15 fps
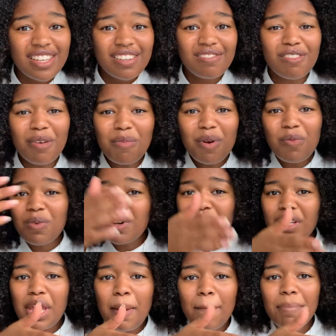Remember when
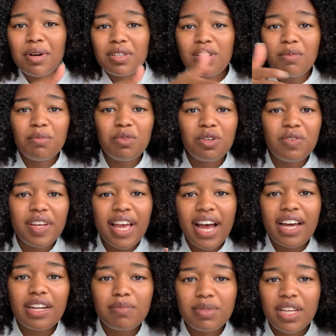like book to movie
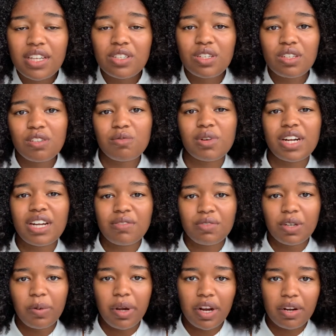adaptations were
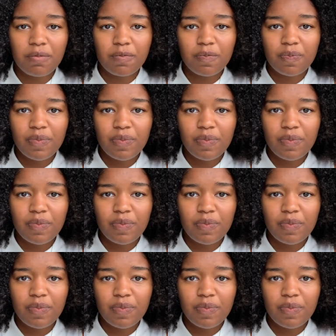everywhere?